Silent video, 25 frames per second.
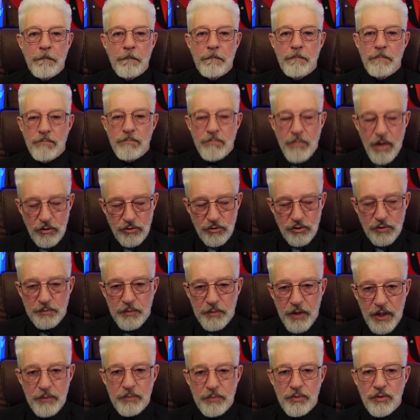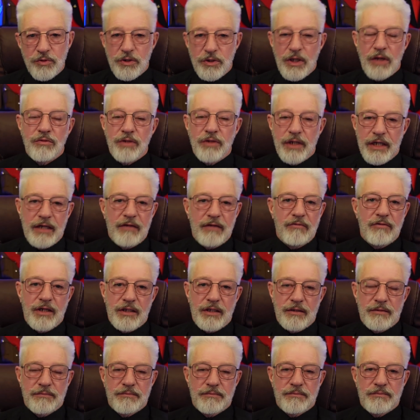Most people don't hear it.
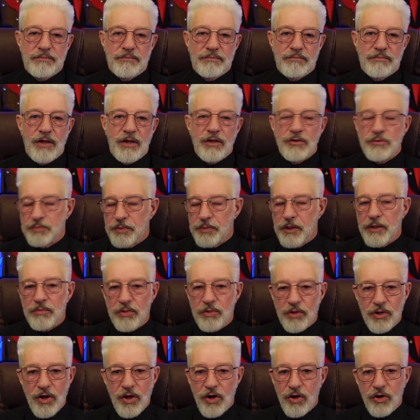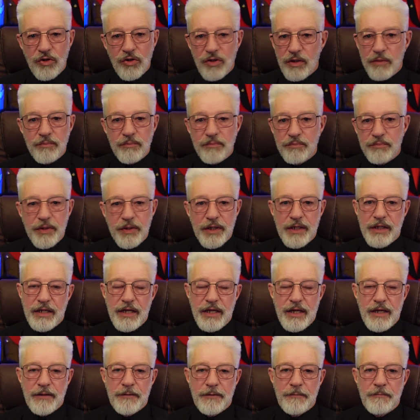Most people can't pick it
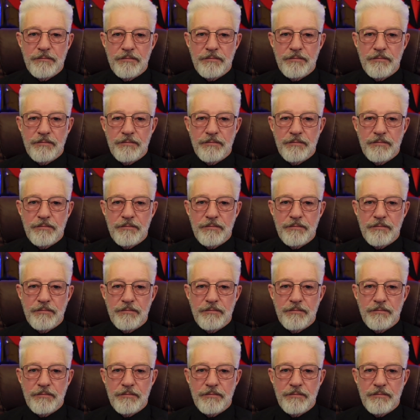out.